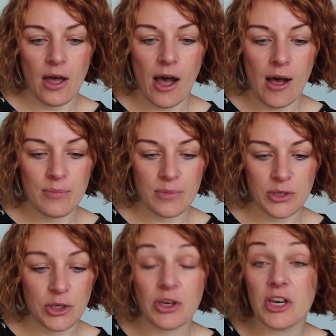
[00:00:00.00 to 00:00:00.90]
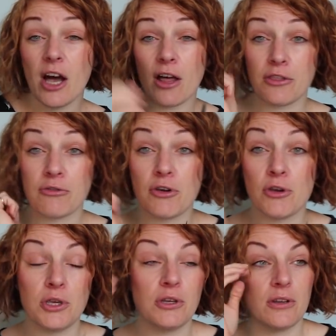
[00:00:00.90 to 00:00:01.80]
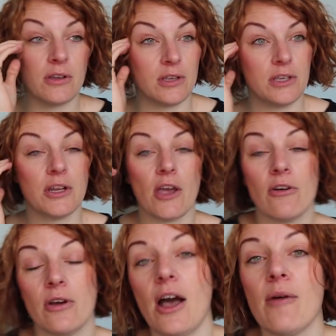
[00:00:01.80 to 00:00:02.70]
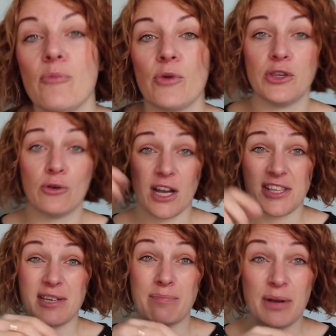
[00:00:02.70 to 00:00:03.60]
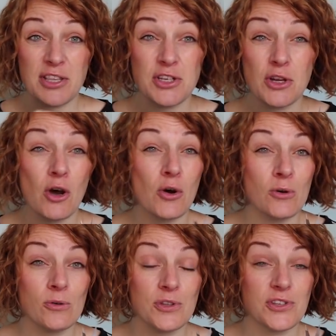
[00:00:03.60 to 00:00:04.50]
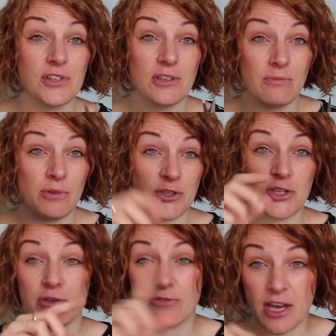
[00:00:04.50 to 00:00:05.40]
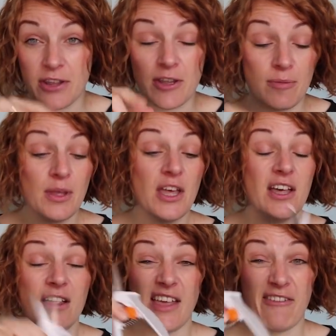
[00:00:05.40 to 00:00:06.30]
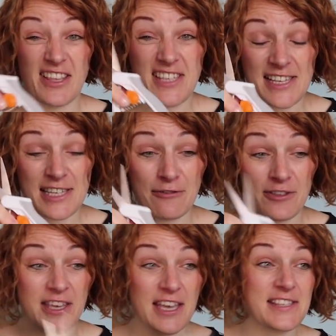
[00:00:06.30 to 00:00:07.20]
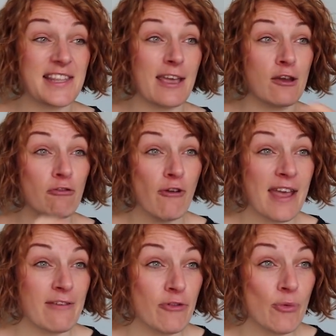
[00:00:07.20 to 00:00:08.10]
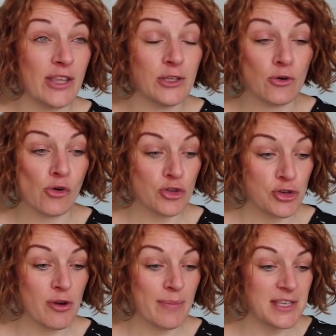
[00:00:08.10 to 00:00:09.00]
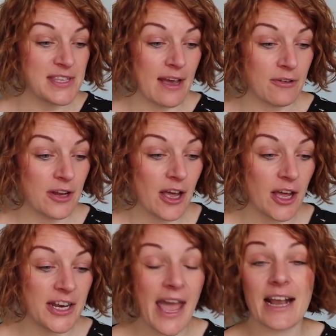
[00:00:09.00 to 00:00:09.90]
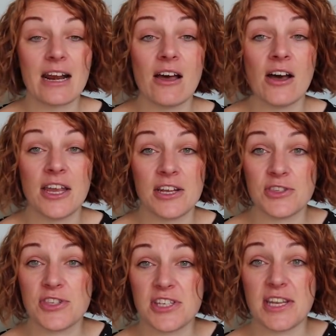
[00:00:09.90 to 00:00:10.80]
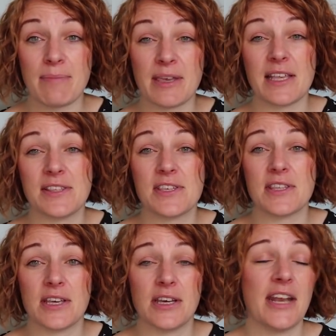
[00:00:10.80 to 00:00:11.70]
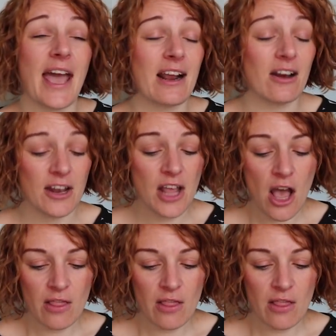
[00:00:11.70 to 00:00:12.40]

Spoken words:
You can cut through, when you're cutting buttonholes, once you've done them, They're fantastic for this. They're great for when you're trimming down a neckline and snipping into the neckline.